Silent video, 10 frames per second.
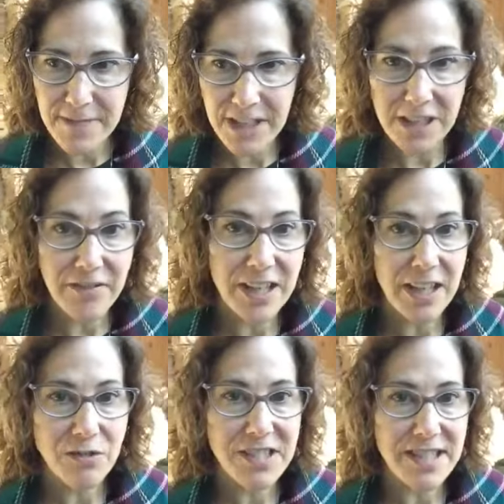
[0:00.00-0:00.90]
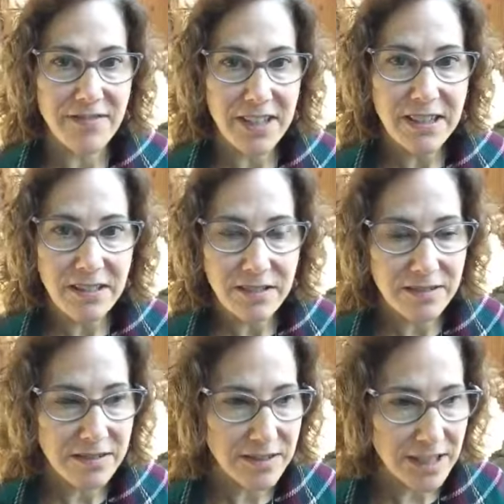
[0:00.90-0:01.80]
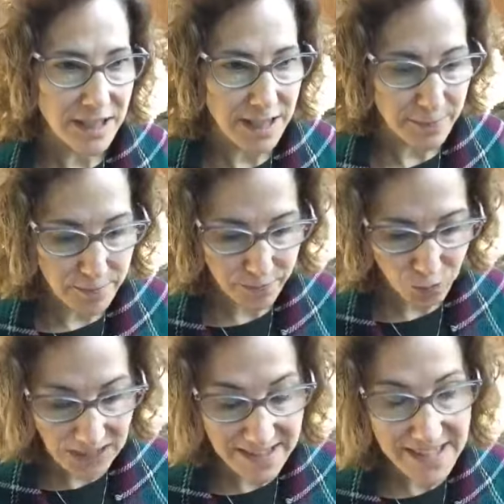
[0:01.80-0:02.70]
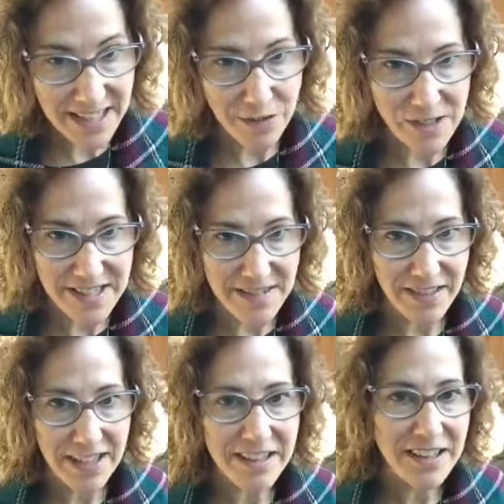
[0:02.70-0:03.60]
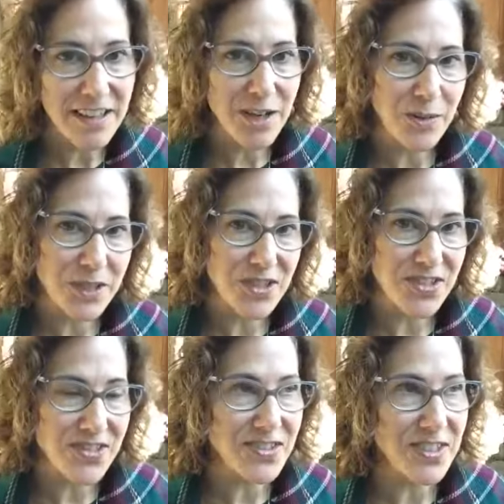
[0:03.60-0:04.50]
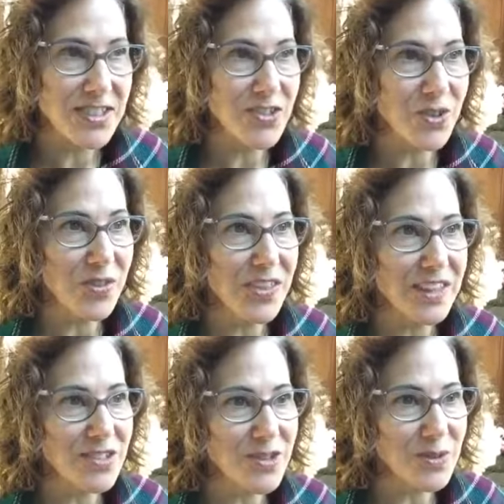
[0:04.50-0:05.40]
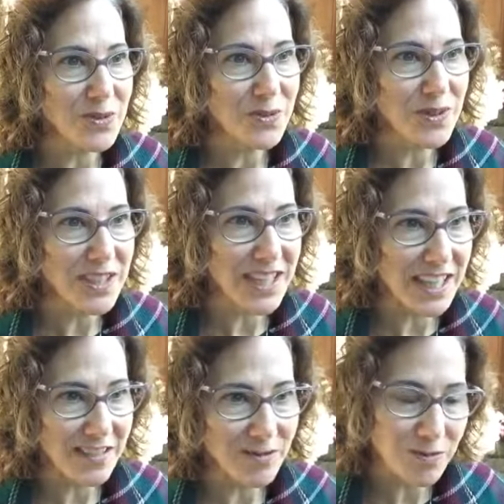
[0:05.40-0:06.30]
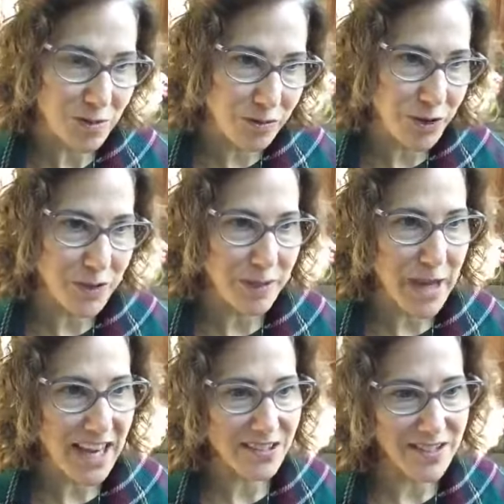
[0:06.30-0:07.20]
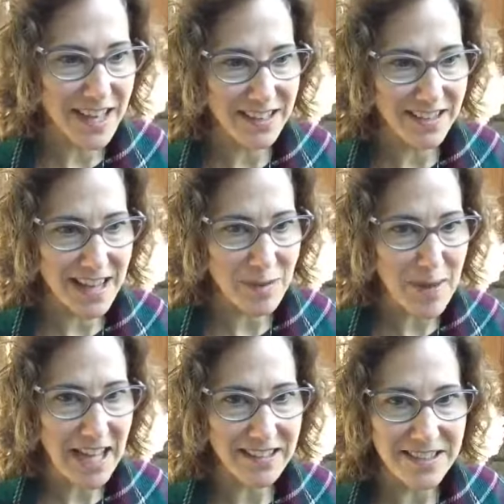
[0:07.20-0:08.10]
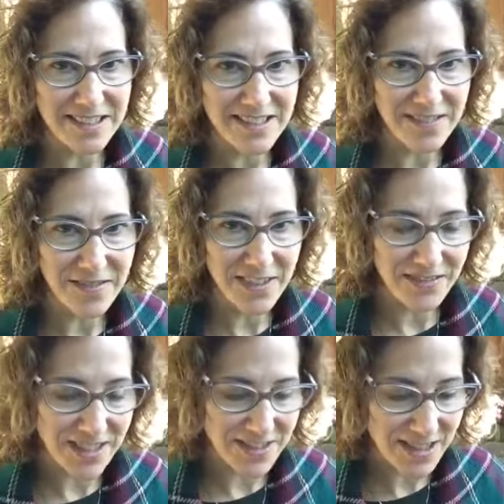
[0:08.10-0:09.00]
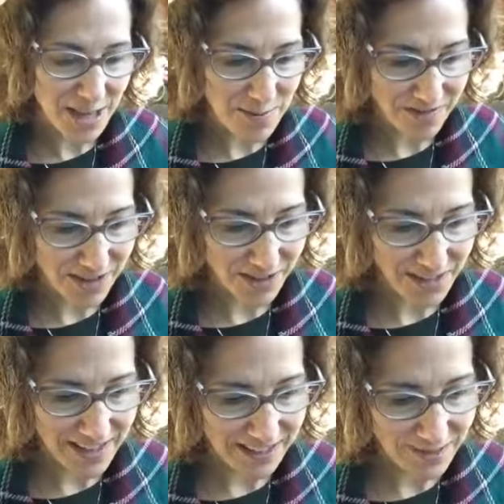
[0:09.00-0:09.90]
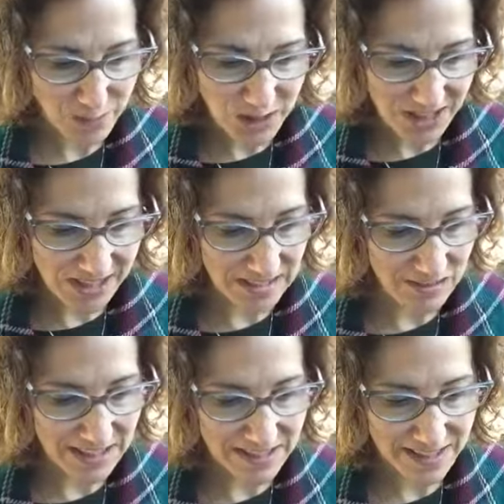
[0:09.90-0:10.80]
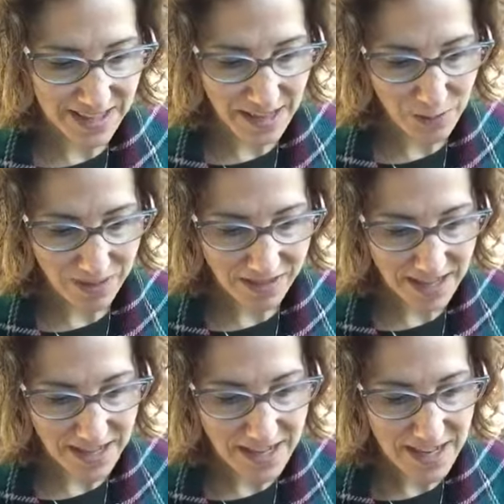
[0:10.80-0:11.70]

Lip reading: giving and receiving, releasing and receiving, which is a good thing too. Again, referring back to that balance of this time of year, and particularly today with the